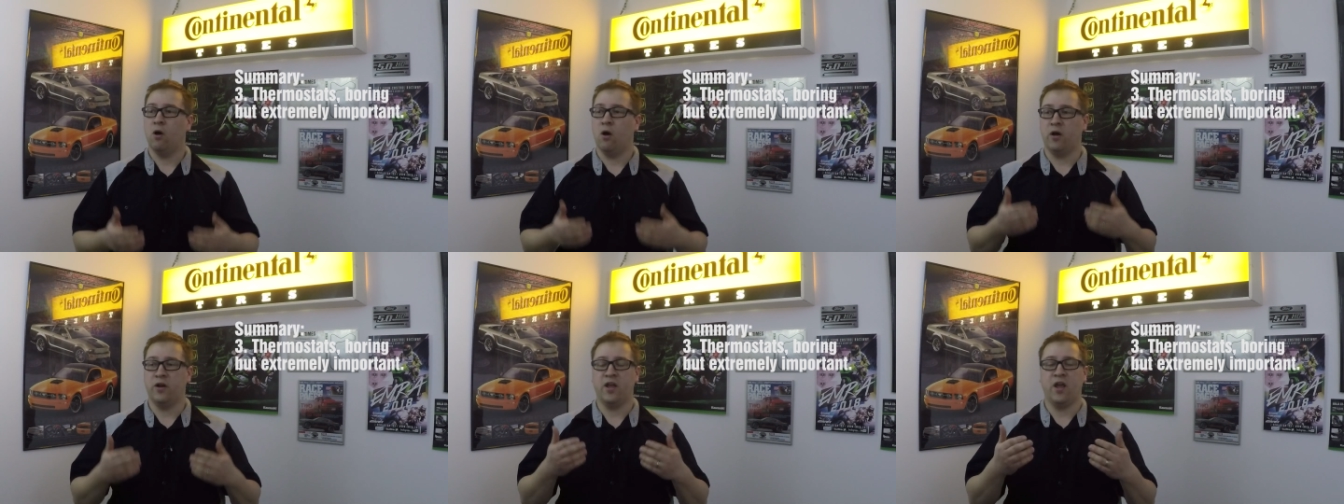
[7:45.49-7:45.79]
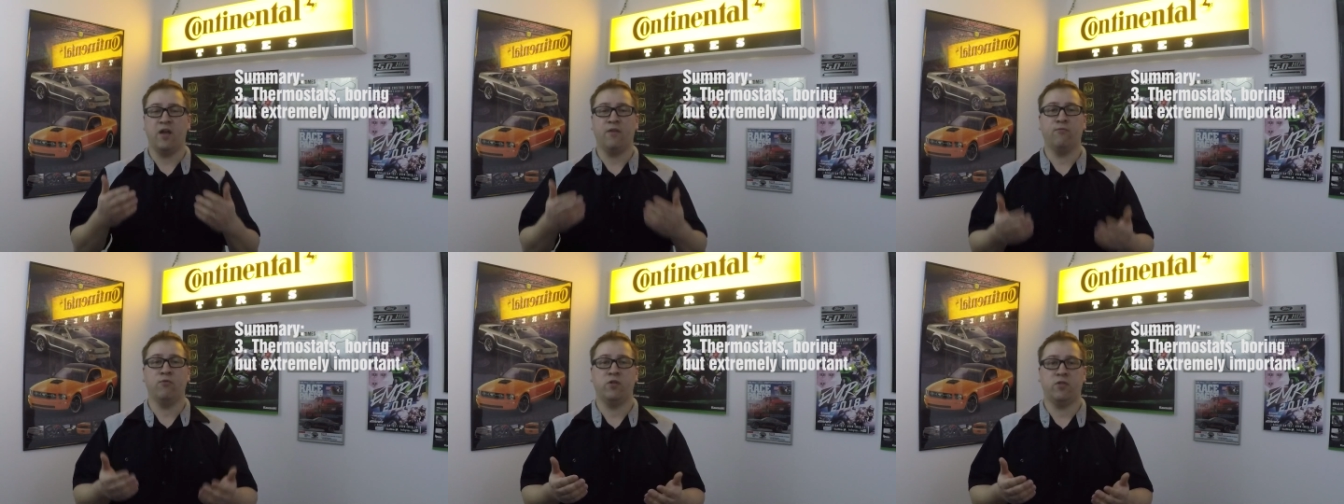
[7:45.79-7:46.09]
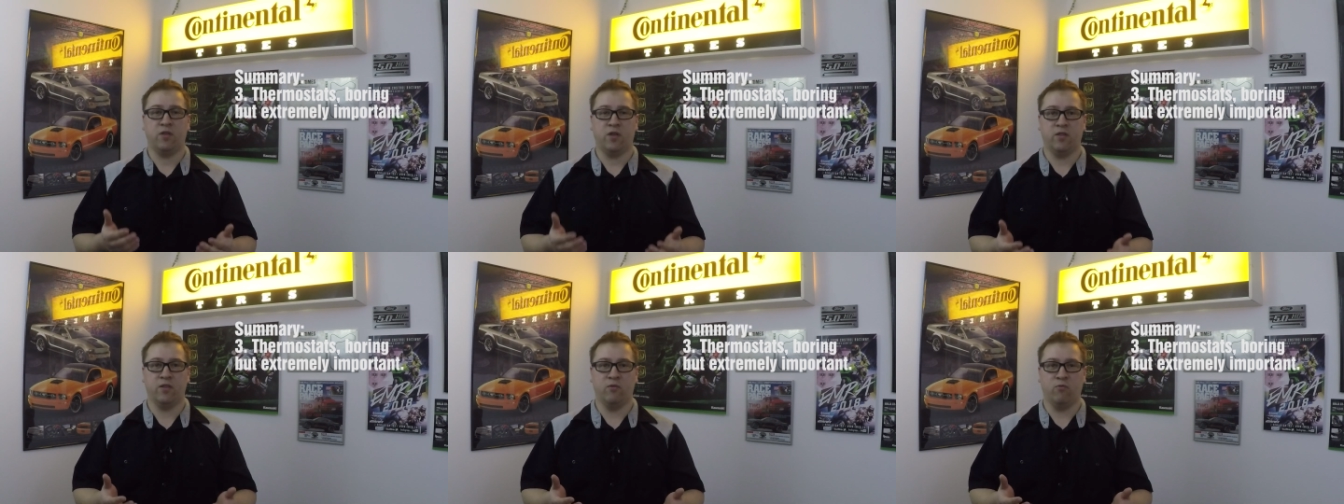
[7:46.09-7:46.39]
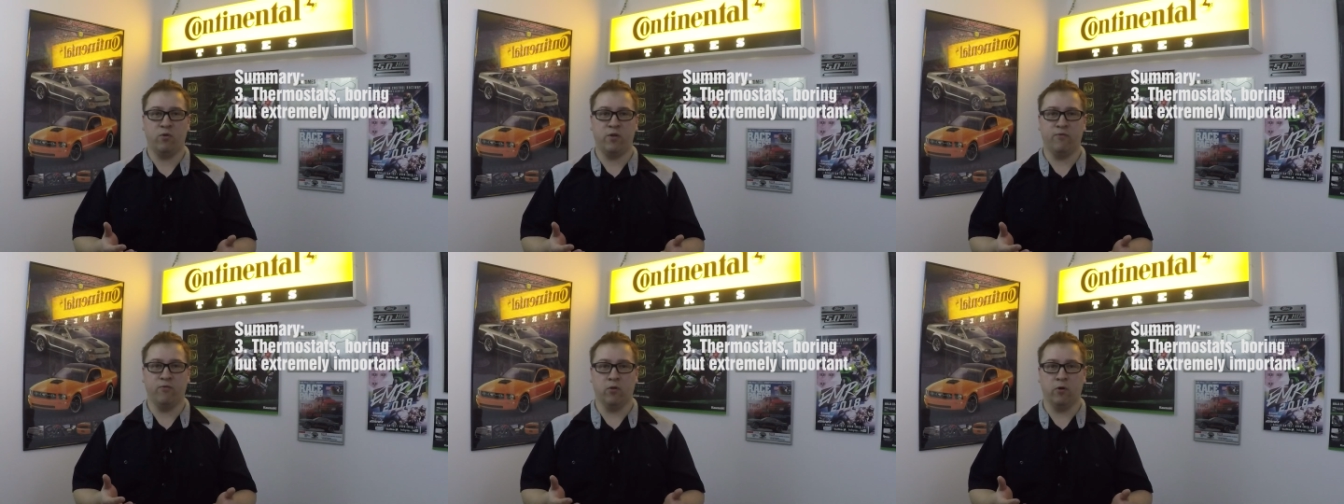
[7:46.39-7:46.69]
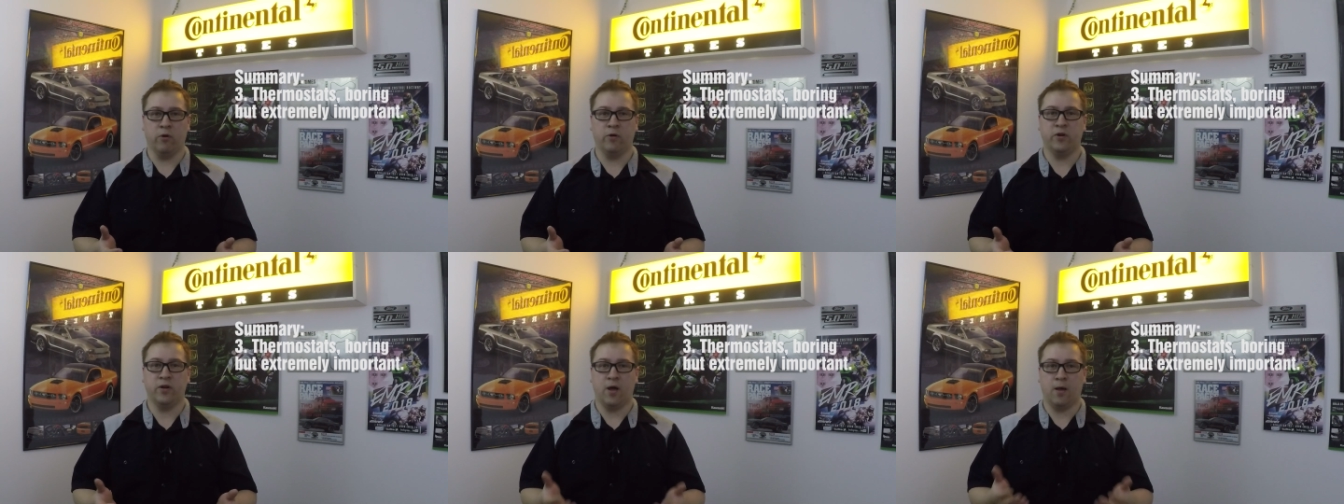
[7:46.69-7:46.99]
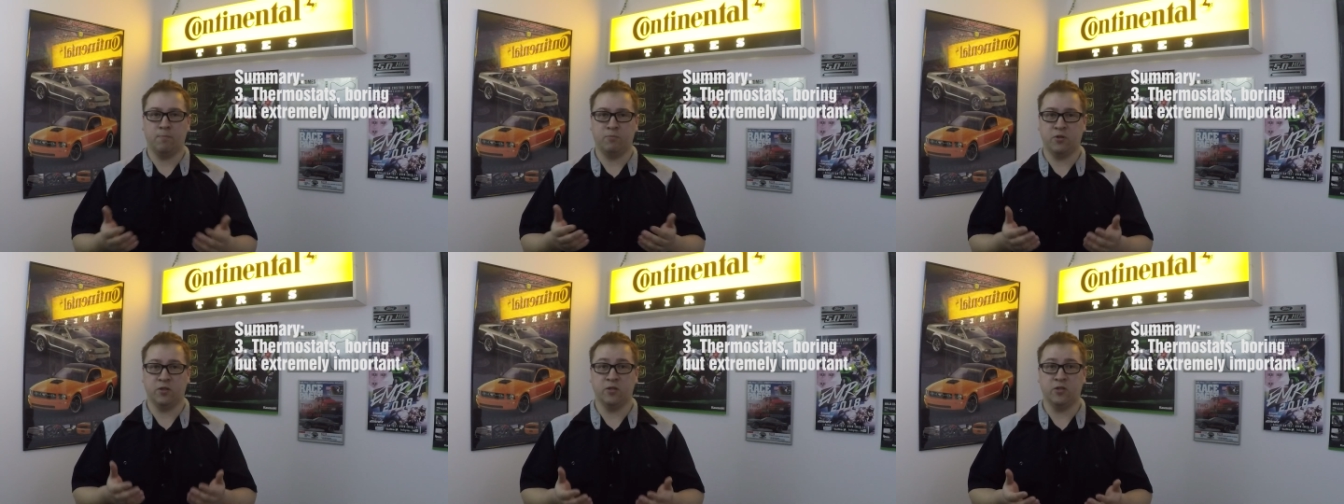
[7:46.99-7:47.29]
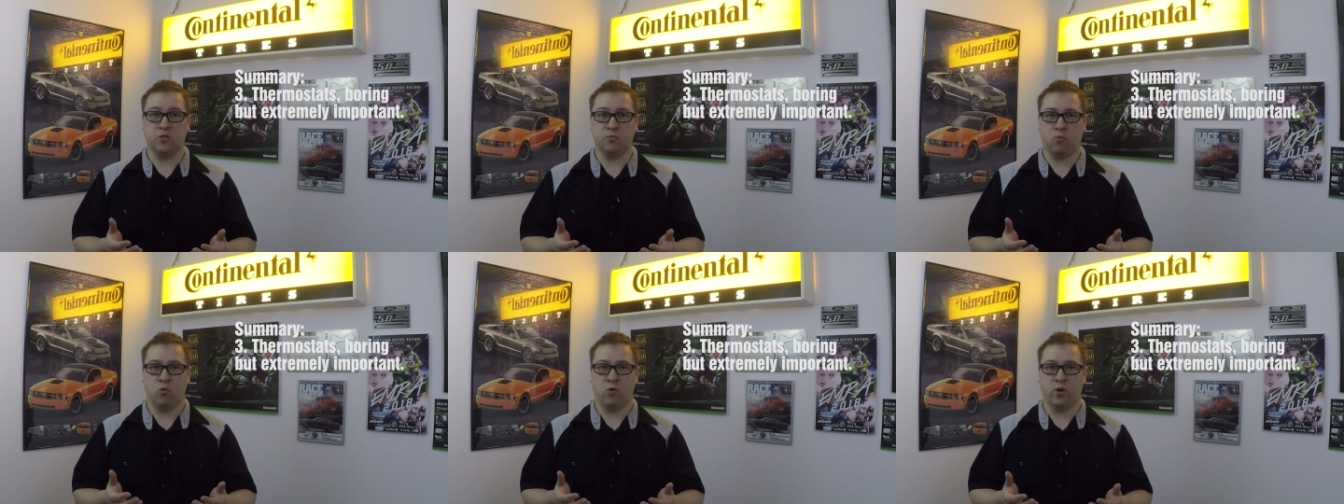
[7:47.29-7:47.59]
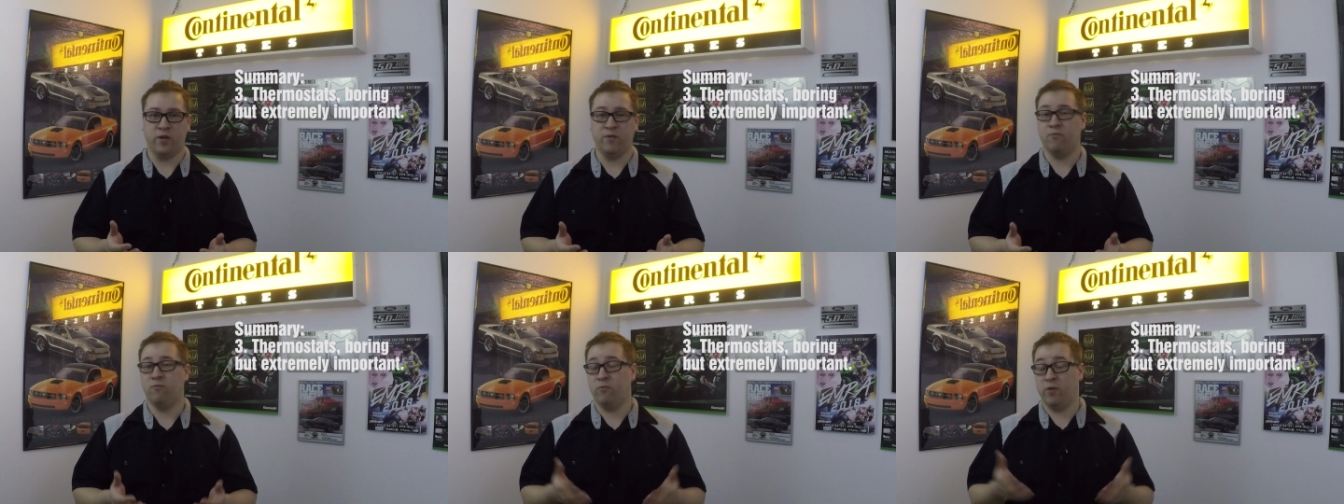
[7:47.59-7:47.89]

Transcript: on everything that we've learned up to this point.